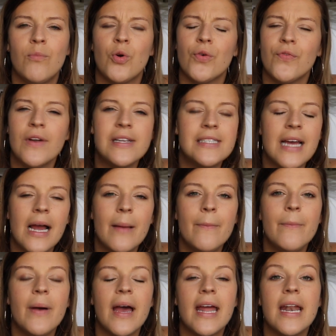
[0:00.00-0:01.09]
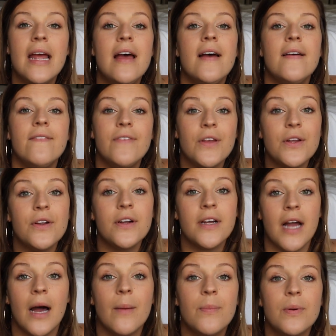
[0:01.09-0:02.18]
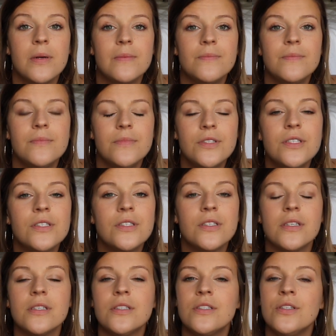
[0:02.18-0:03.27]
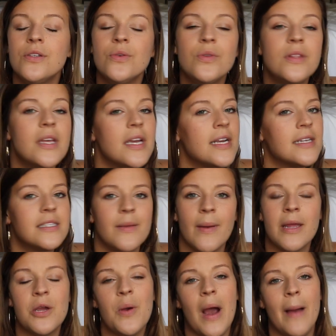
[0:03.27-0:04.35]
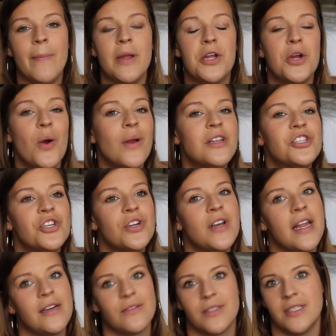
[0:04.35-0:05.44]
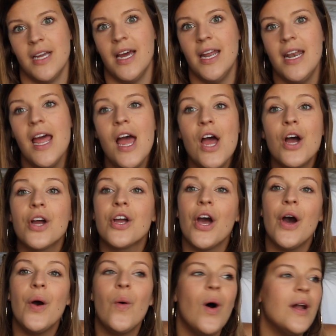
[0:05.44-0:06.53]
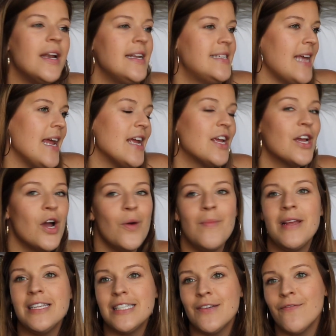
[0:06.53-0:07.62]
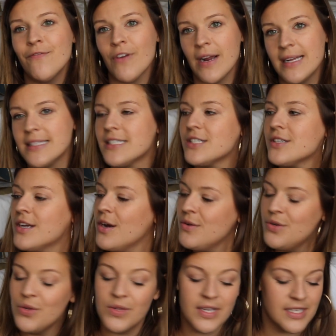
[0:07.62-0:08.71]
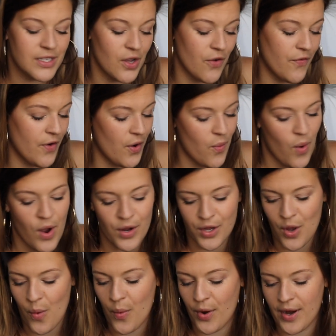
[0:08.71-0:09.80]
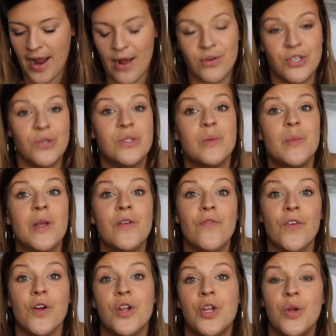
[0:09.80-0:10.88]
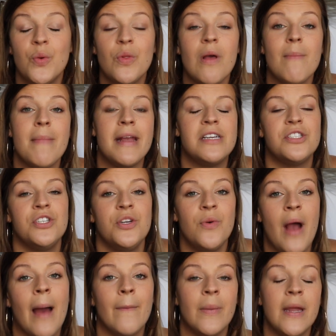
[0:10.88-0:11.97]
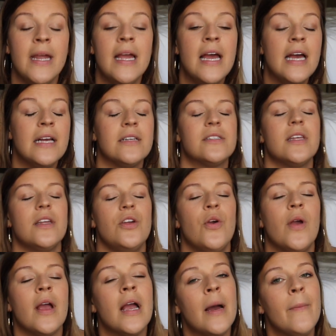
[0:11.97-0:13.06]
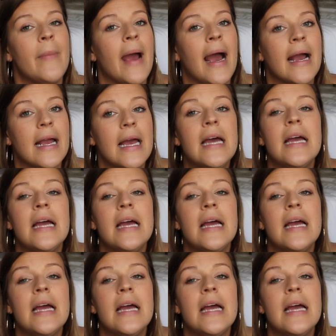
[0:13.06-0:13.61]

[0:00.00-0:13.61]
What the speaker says: more free time. But fill your cup, just do things that make you happy. Go get your nails done, go on a date, go meet some friends, go do this, go for a walk, go work out, do something for you that makes you happy so that you can come back